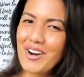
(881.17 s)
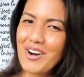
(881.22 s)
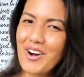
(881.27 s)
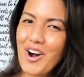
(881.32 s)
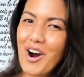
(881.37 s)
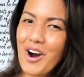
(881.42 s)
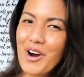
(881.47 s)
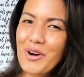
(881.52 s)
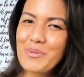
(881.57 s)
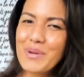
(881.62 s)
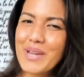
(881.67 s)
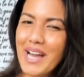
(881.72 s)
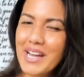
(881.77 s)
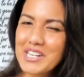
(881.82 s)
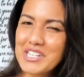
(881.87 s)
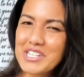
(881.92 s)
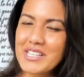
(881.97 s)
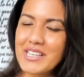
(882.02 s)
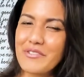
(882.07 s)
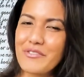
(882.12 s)
are we
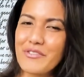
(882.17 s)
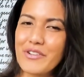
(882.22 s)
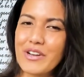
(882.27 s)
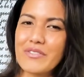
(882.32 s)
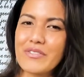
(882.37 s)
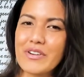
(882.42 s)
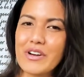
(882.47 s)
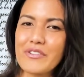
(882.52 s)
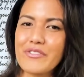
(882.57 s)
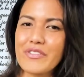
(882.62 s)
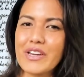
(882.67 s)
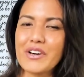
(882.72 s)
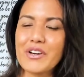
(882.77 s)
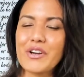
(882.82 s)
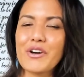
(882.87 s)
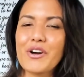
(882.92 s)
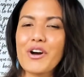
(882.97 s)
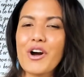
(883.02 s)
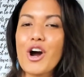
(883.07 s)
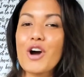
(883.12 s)
actually afraid of our
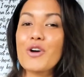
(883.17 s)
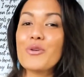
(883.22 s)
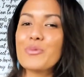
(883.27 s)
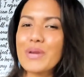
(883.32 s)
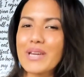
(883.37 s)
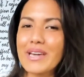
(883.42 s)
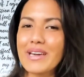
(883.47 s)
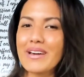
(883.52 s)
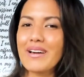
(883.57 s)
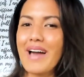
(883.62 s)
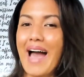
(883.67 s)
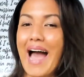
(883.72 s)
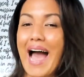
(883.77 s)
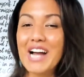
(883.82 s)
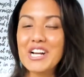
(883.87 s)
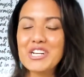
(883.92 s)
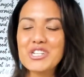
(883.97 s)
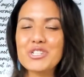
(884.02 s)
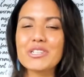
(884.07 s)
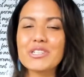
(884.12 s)
failure? Are we
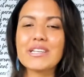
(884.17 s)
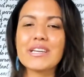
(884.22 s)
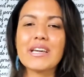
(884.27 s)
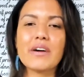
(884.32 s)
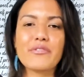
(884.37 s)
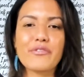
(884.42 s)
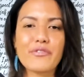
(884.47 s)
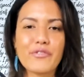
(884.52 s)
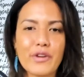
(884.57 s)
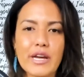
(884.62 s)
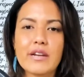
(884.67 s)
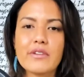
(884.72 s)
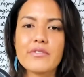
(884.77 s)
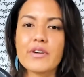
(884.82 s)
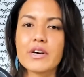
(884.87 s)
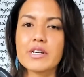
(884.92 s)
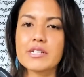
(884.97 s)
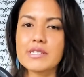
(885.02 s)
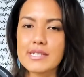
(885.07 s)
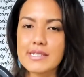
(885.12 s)
actually afraid of
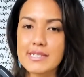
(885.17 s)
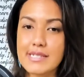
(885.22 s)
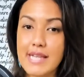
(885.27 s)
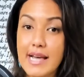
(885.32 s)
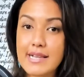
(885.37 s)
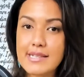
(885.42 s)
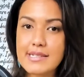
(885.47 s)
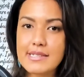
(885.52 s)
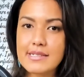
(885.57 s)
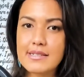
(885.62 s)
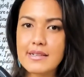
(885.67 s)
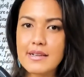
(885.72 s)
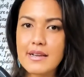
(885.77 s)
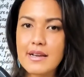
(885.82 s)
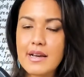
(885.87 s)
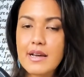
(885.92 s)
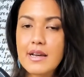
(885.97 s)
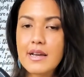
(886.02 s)
our success?